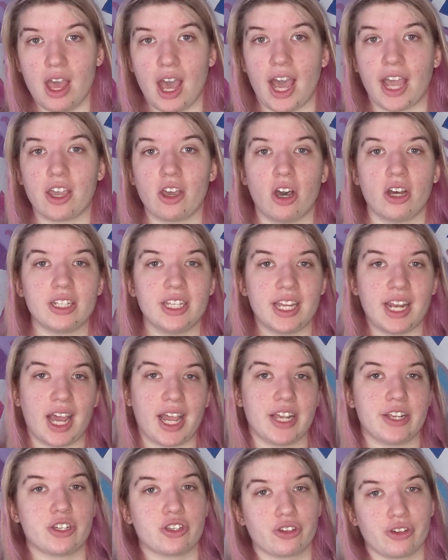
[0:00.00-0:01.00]
I called it
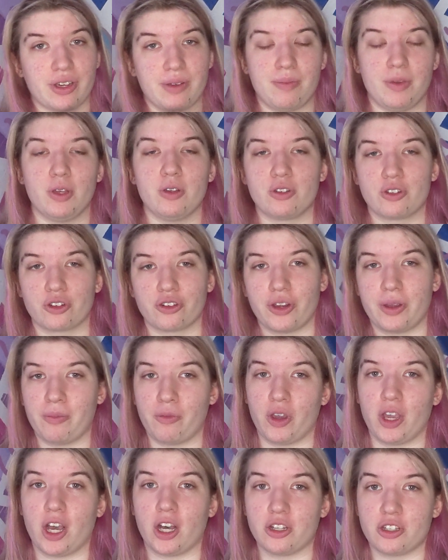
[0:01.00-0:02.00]
I Scream, You Scream,
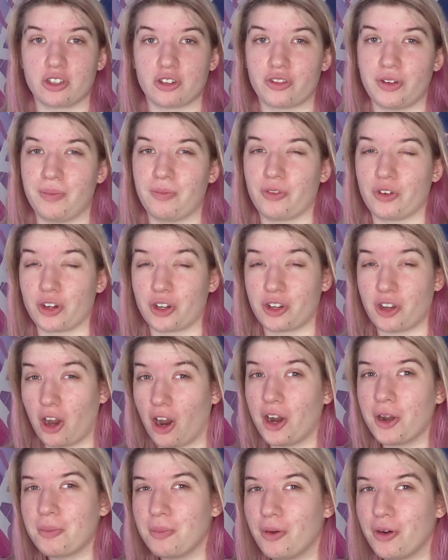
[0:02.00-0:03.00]
We All Scream for
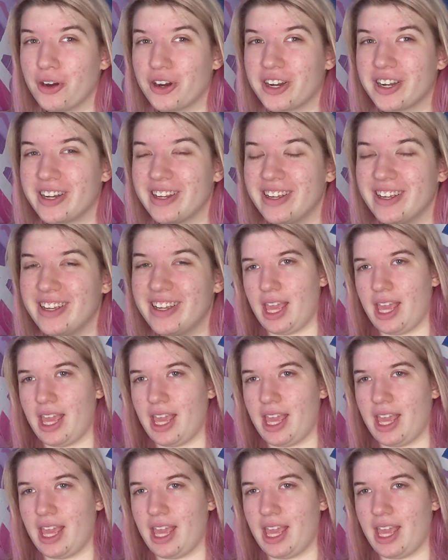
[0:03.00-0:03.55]
Cardboard.